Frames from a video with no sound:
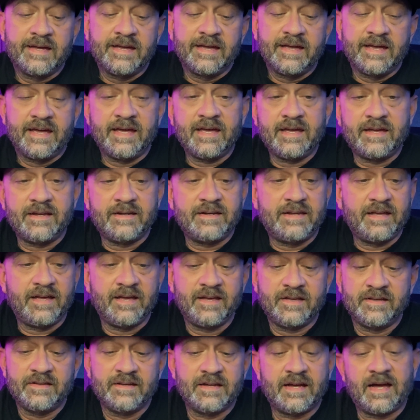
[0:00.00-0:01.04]
And
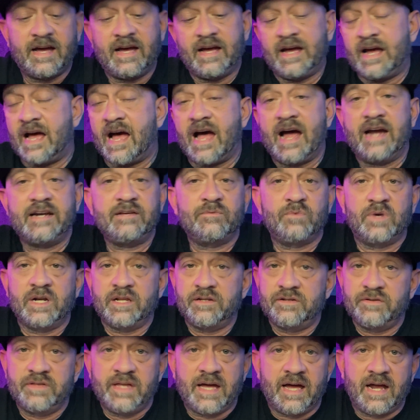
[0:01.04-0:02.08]
I didn't want to
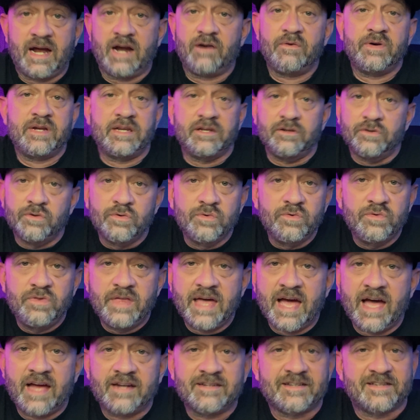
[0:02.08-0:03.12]
do that. I already knew
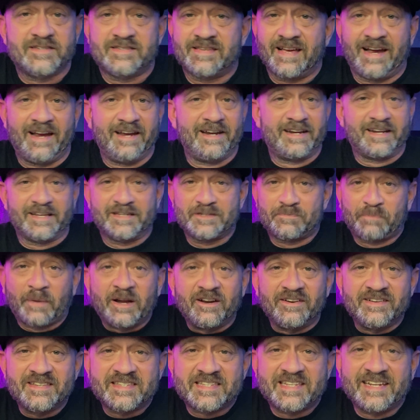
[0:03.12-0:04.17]
that because I
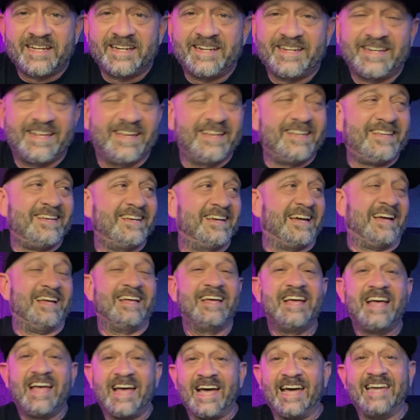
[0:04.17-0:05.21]
experienced it.
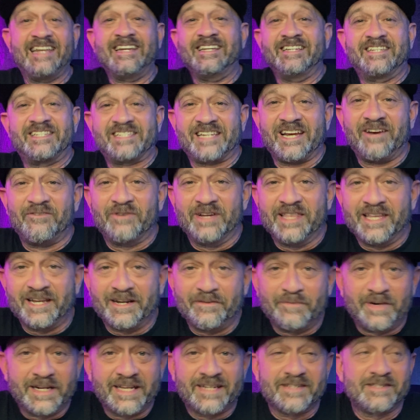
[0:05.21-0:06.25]
I didn't share with
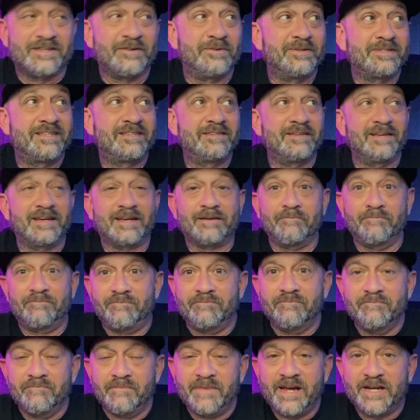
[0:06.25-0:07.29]
anybody because it was like
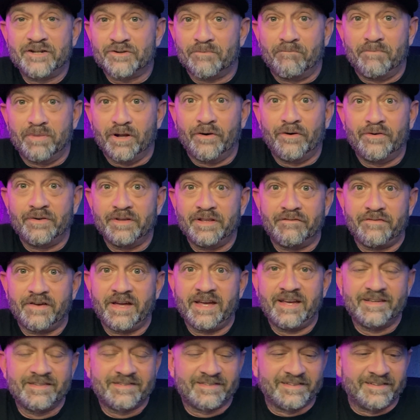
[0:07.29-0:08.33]
a major blow in the
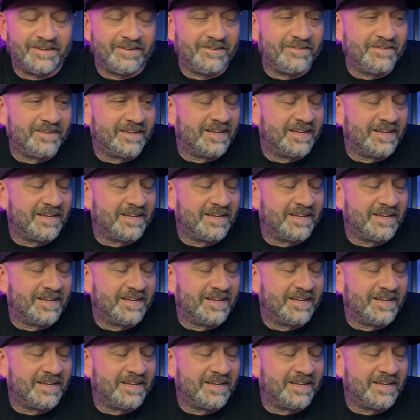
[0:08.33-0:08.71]
face, you know.